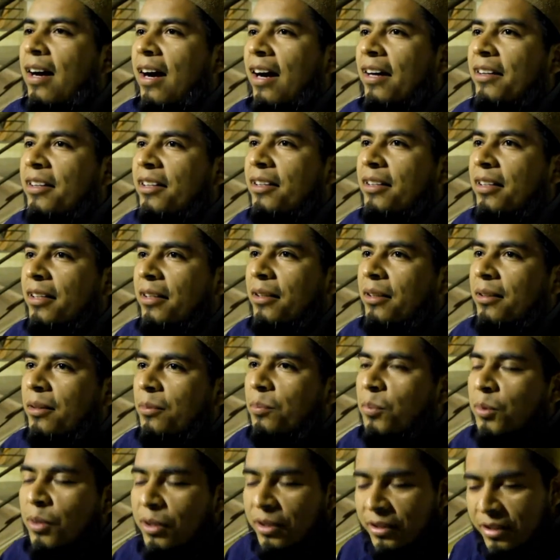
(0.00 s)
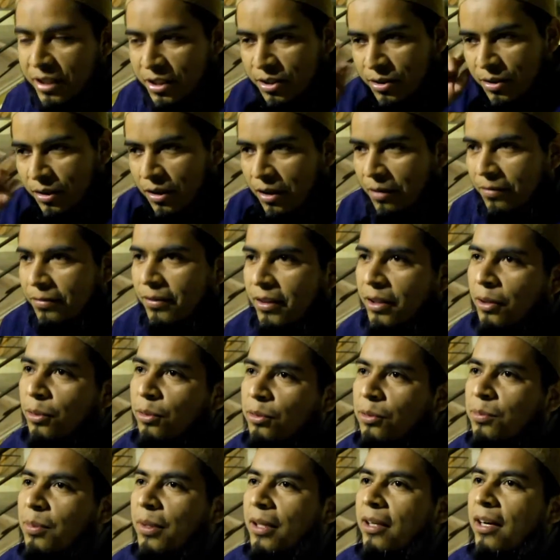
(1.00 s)
I didn't put attention of the
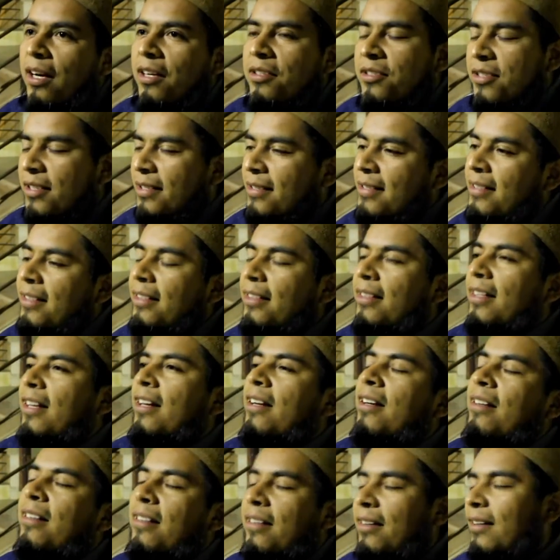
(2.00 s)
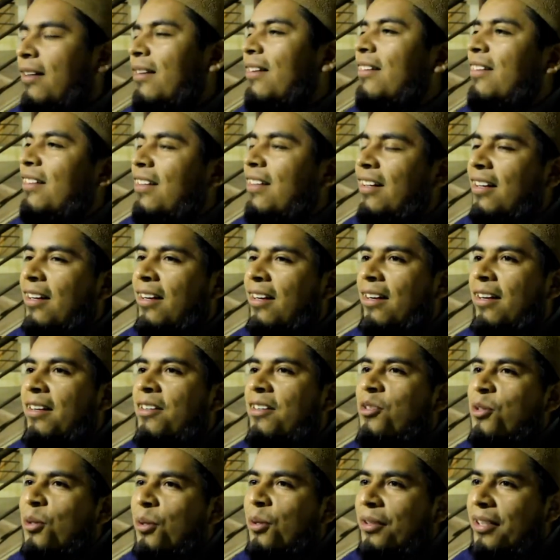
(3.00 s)
khutbah. I just sit and
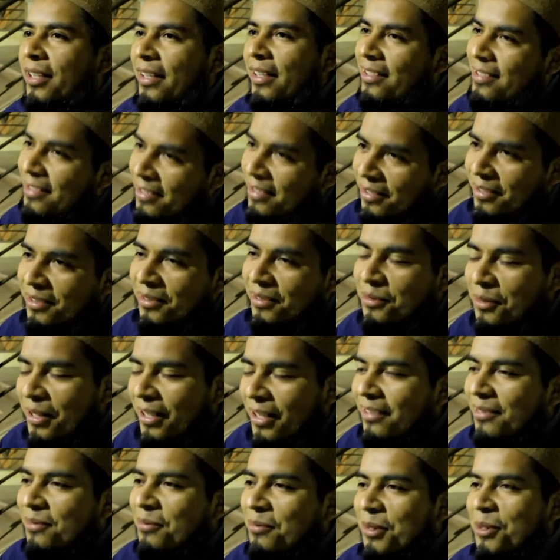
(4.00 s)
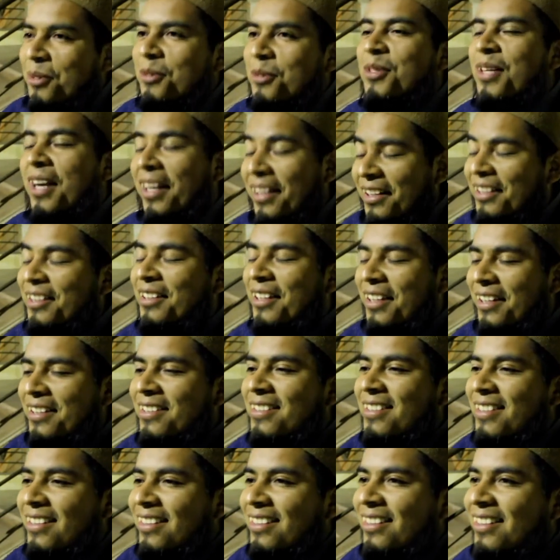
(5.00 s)
enjoy the AC, right? Because I need the
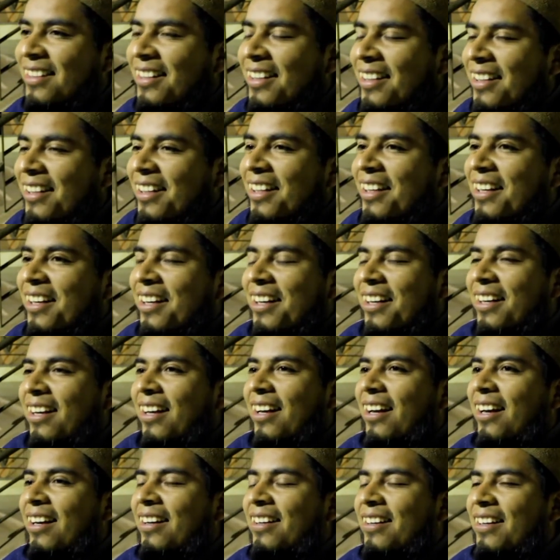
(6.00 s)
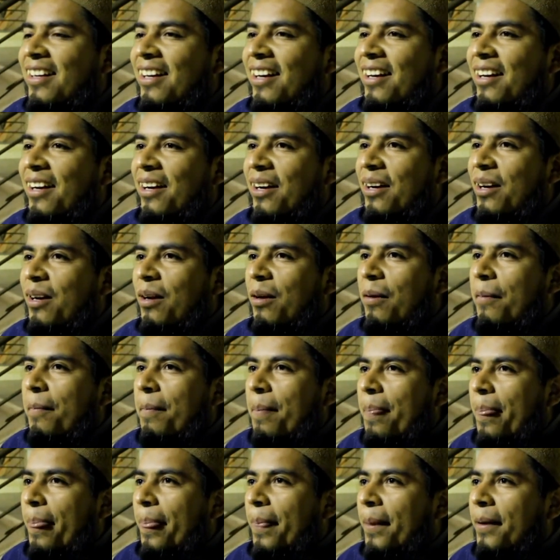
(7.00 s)
AC. And
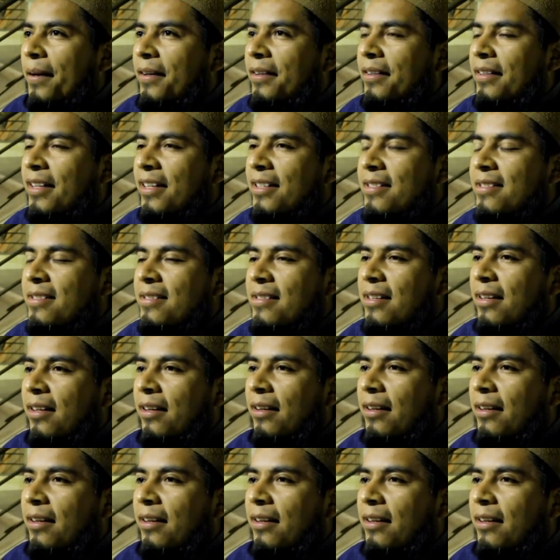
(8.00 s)
next